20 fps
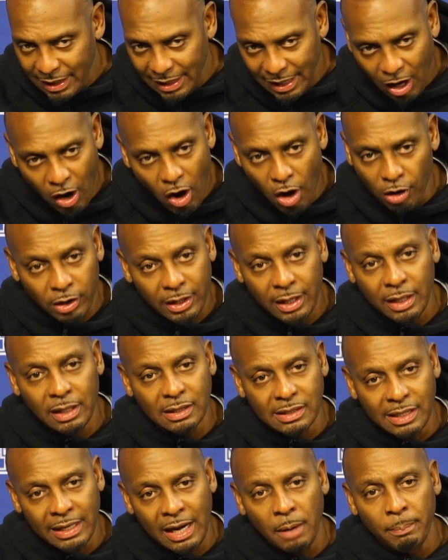harder than
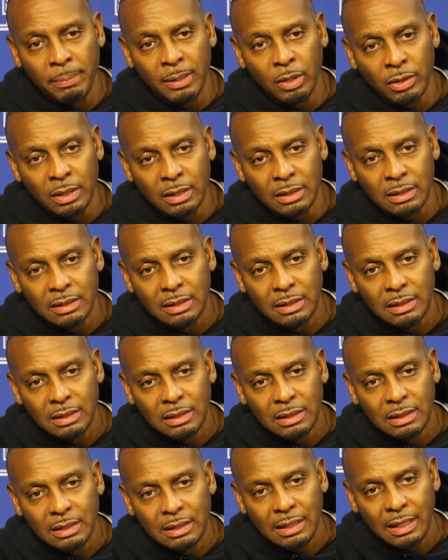us in our building.
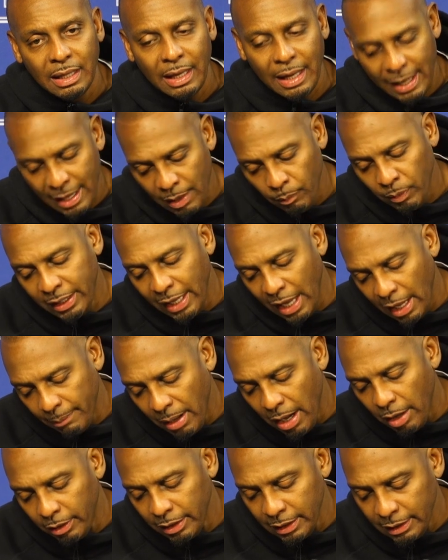And we came
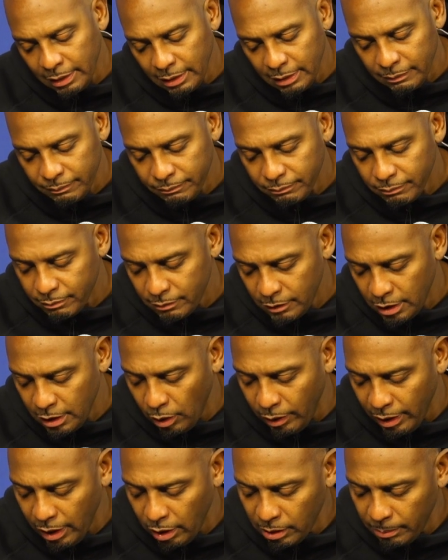out and, you
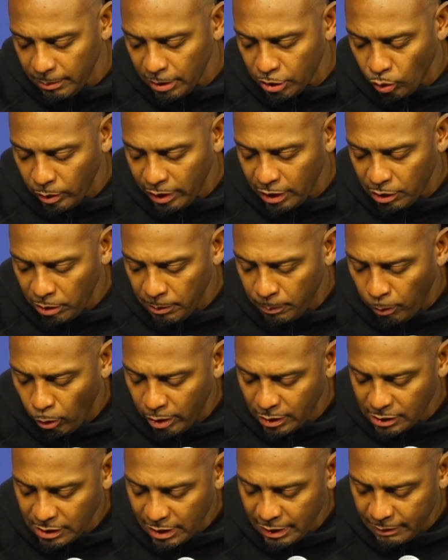know, held them to 23
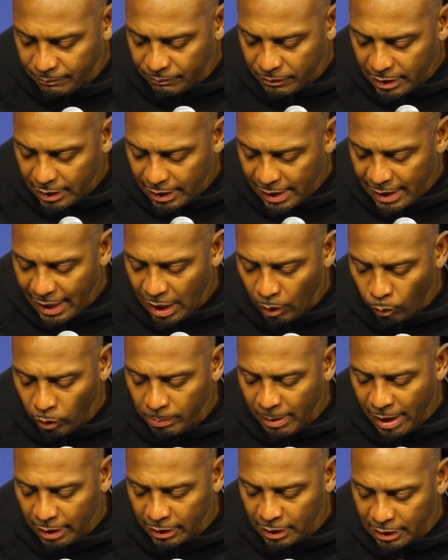points and, and out
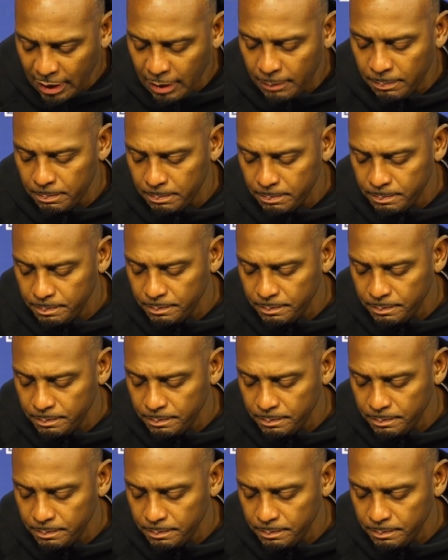rebounded them.